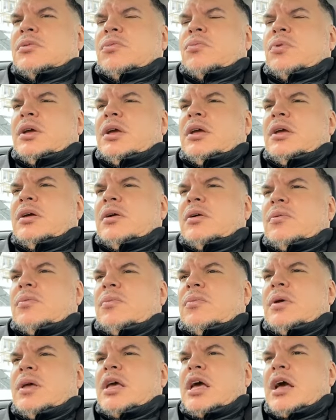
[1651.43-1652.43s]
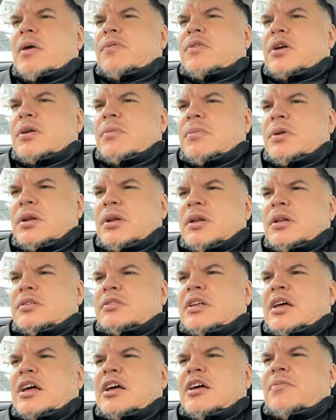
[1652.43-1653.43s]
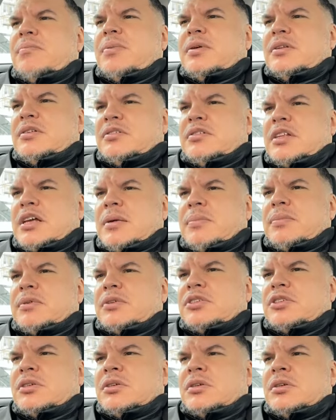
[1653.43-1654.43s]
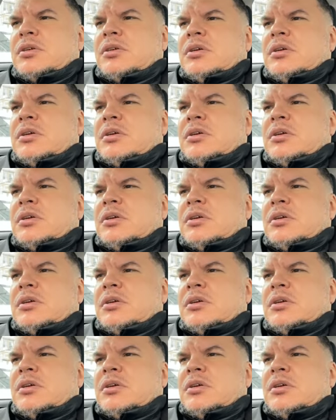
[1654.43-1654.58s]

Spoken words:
We have communities that have been established.